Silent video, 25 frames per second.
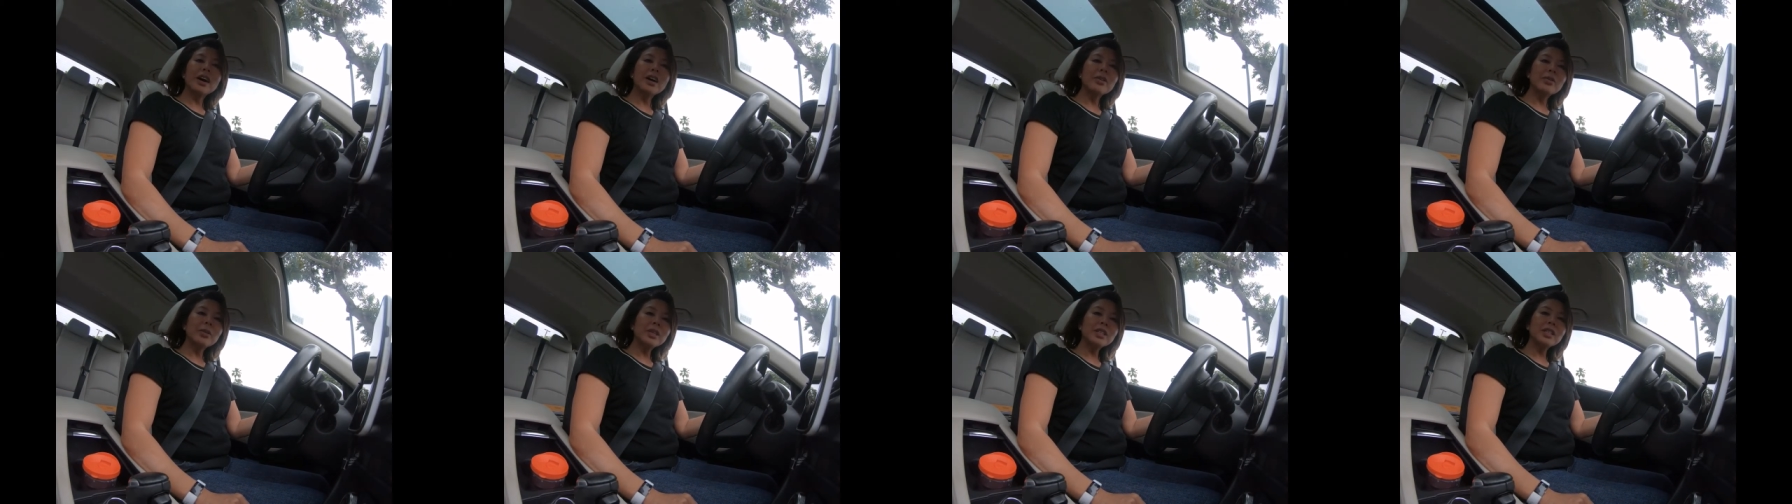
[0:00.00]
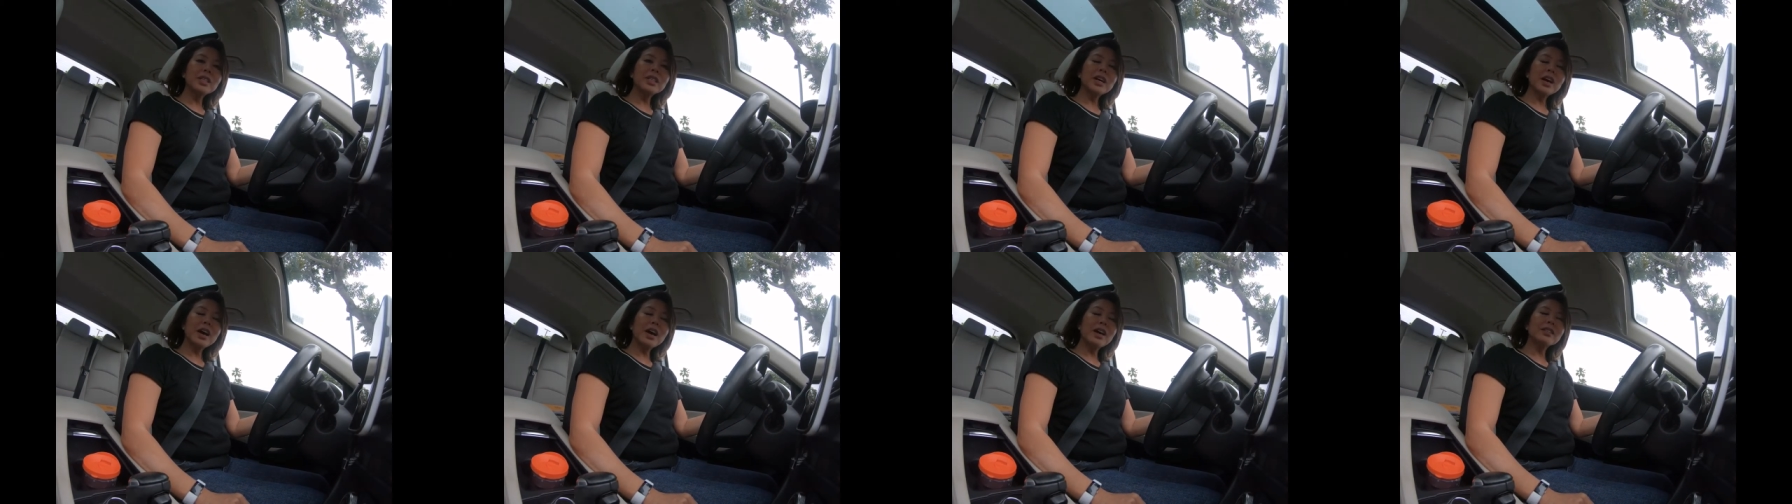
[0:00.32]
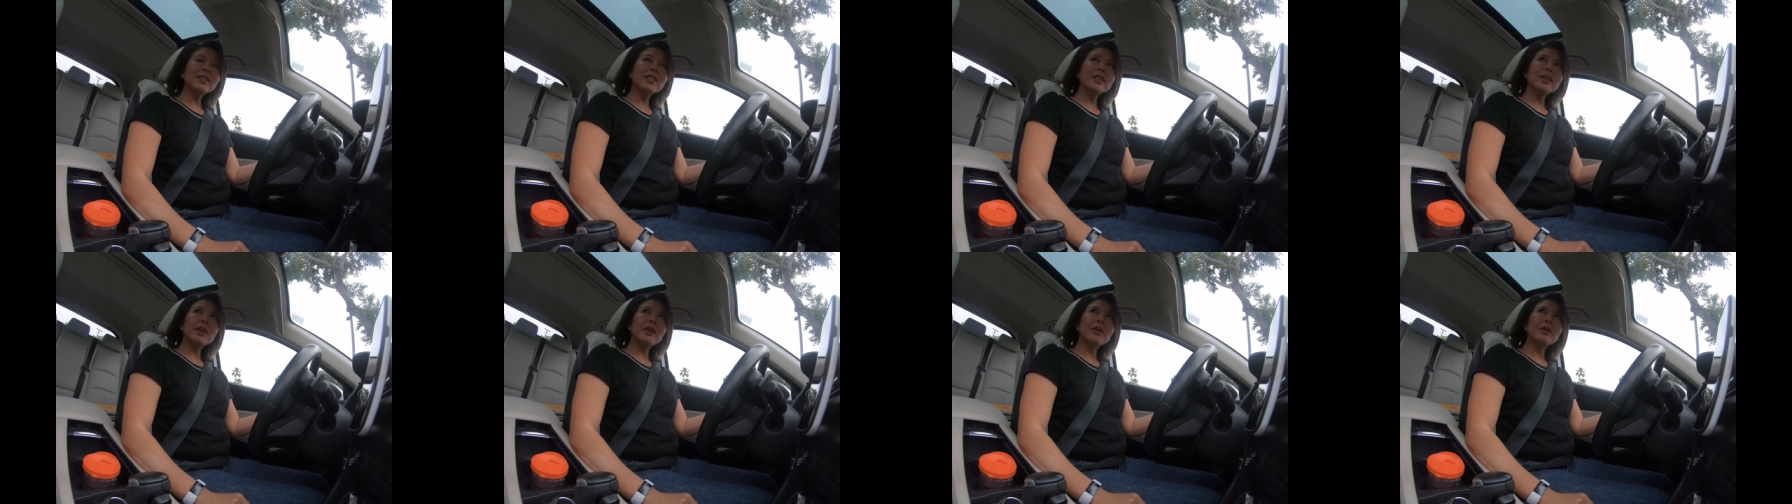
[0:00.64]
I went to
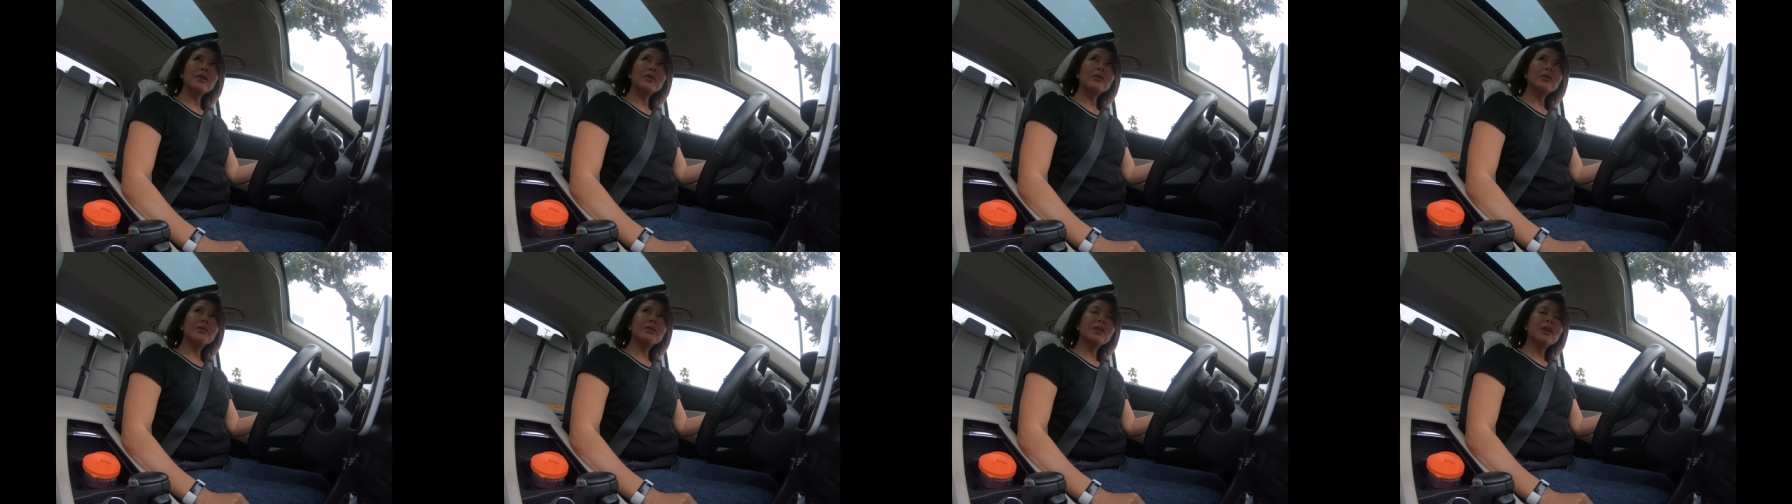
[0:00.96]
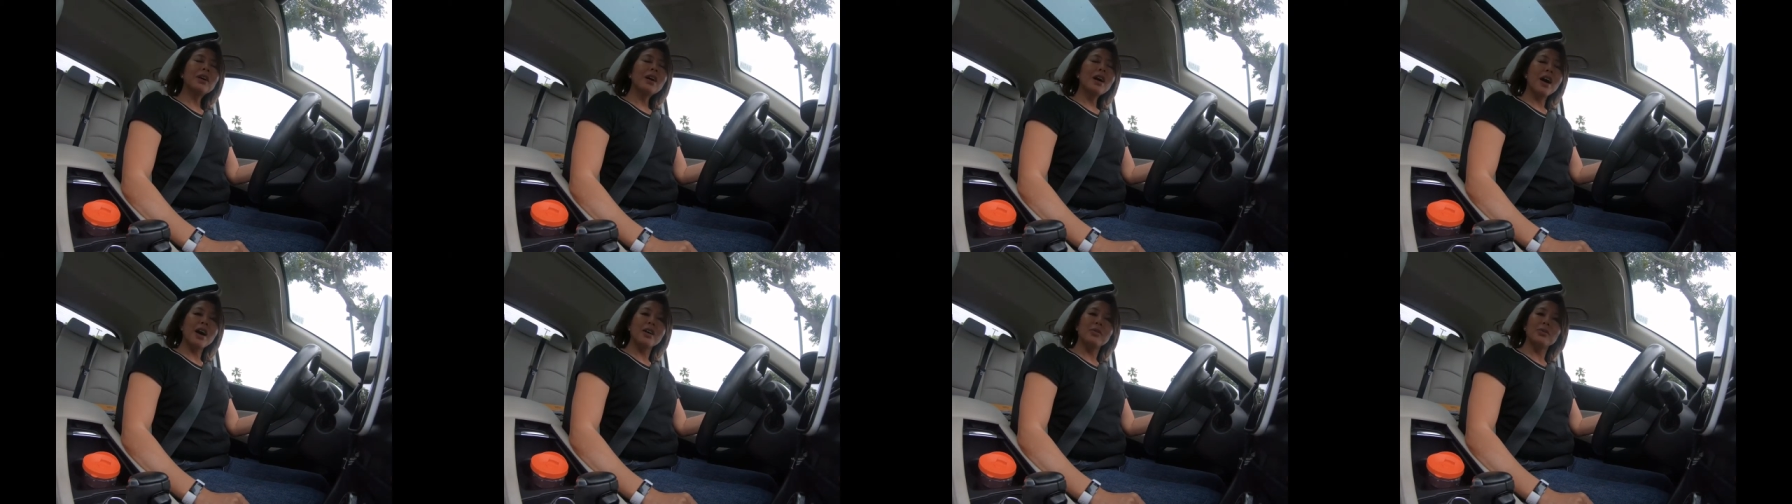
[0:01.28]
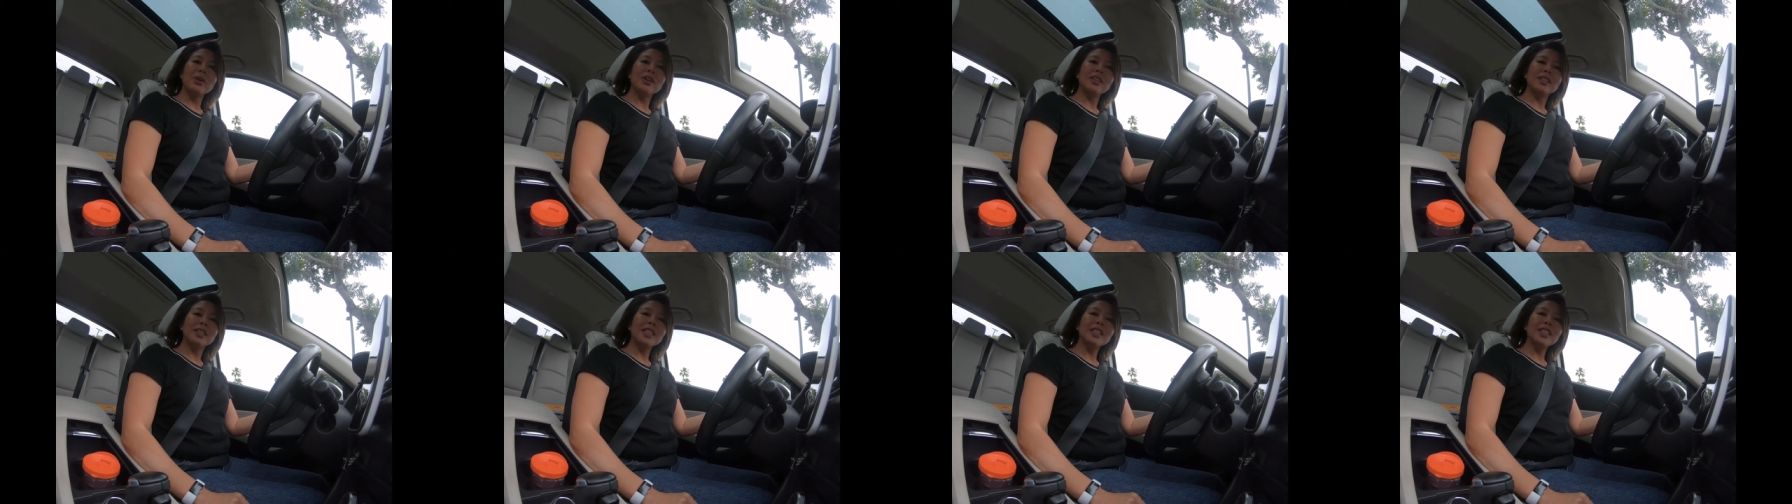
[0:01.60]
Costco. I
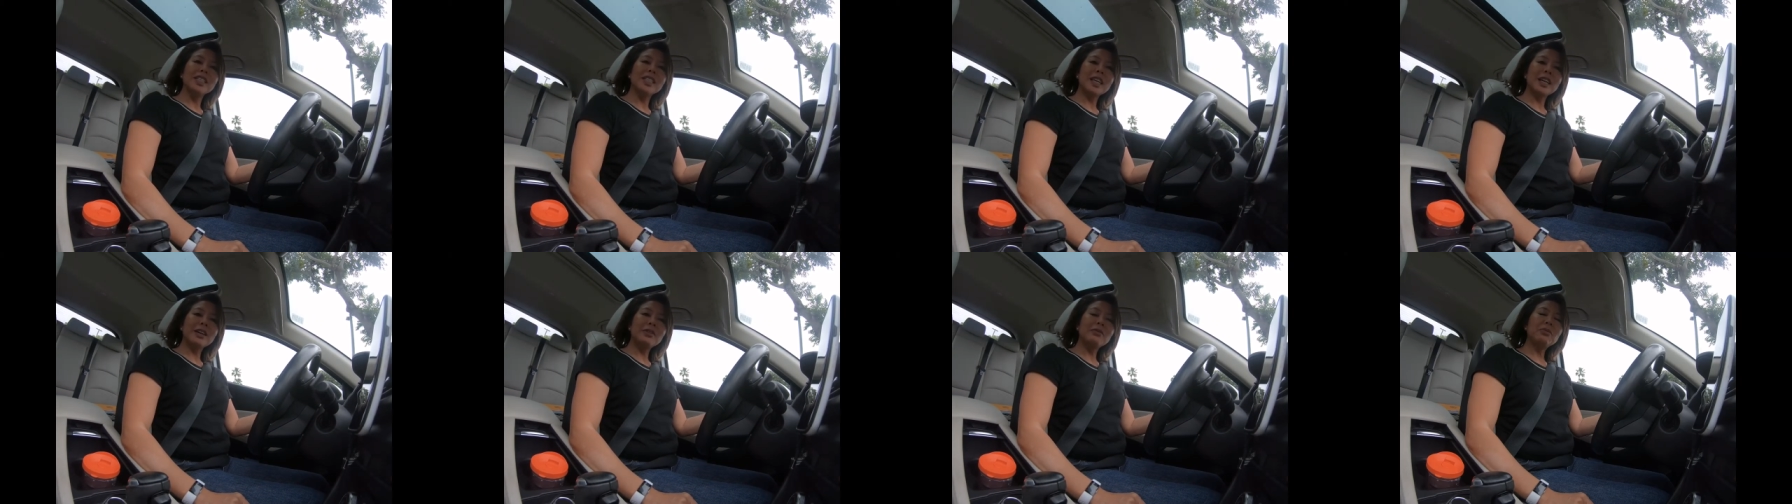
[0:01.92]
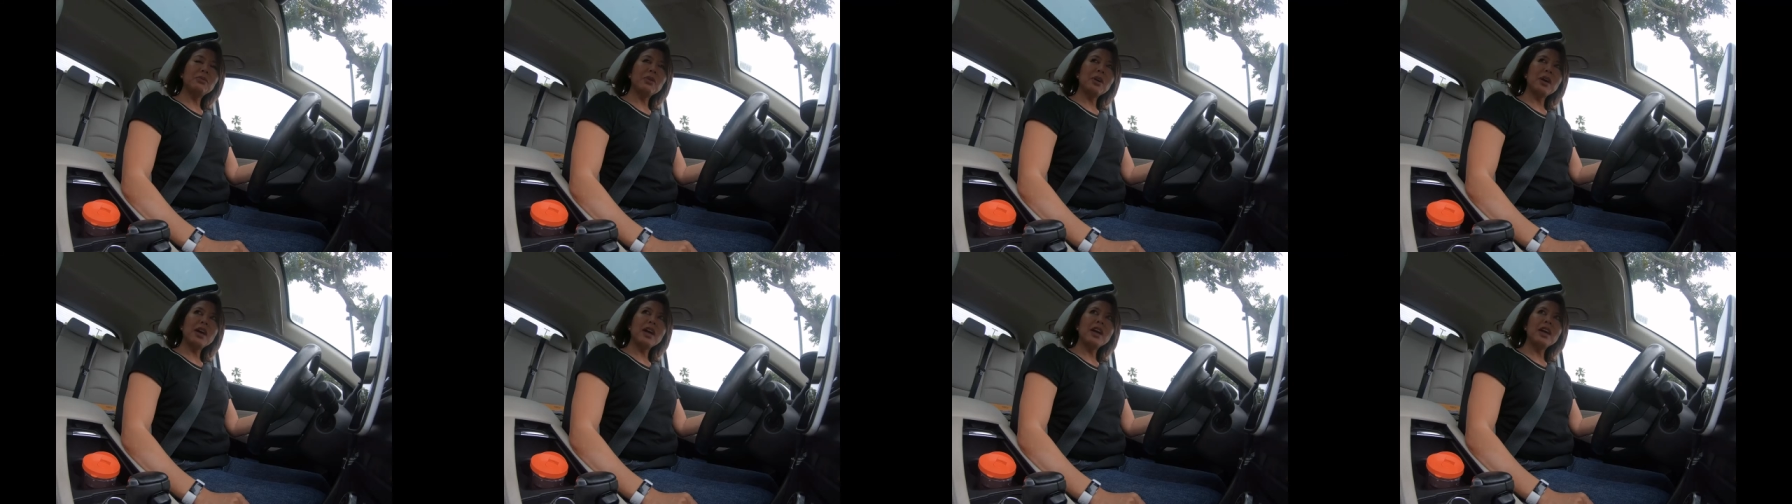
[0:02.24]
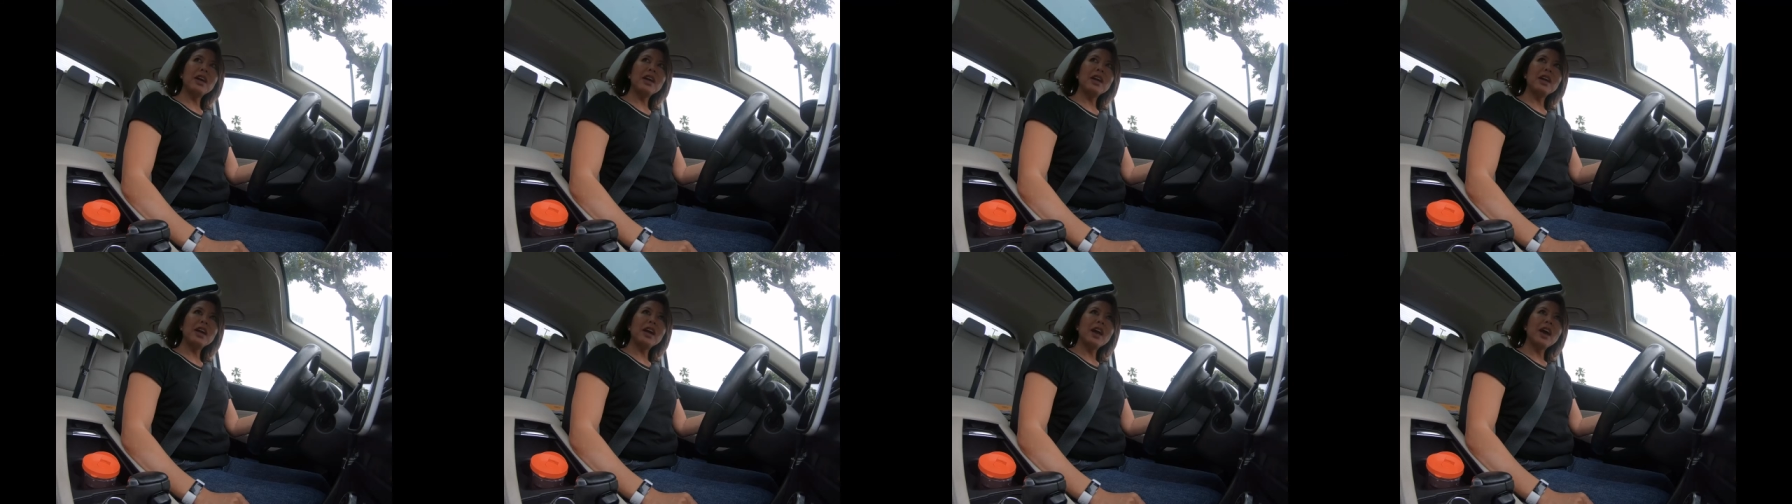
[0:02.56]
went to
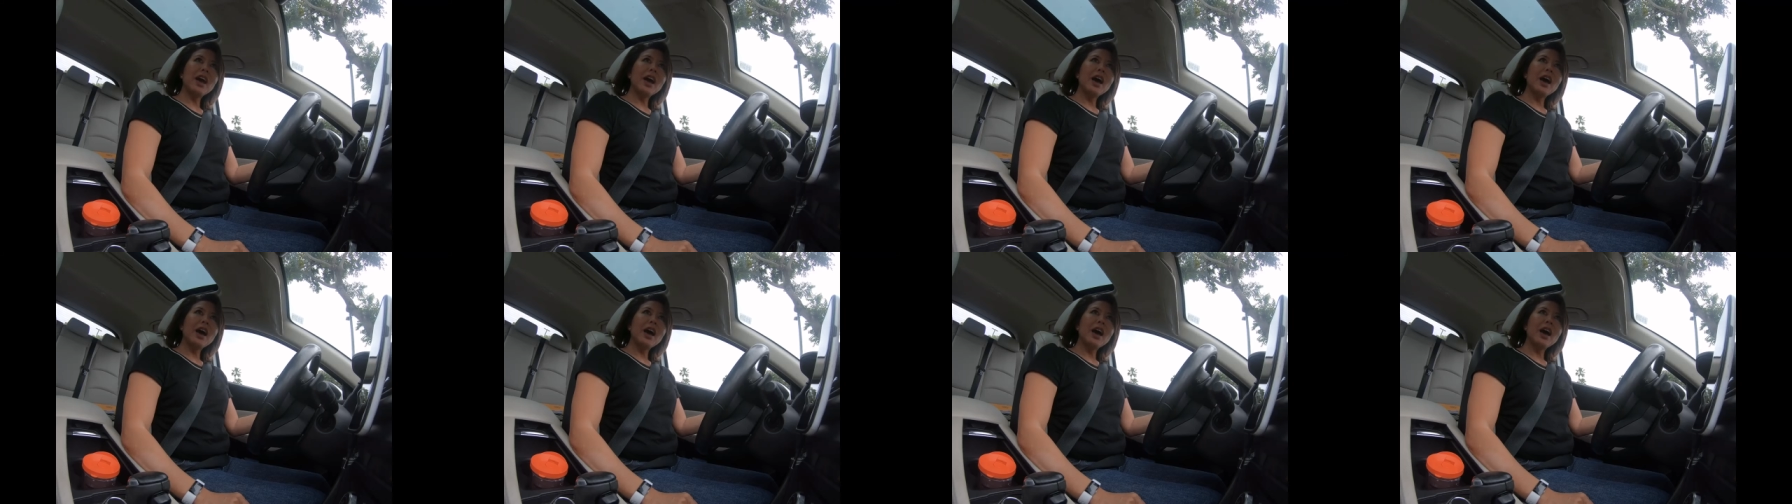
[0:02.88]
Safeway.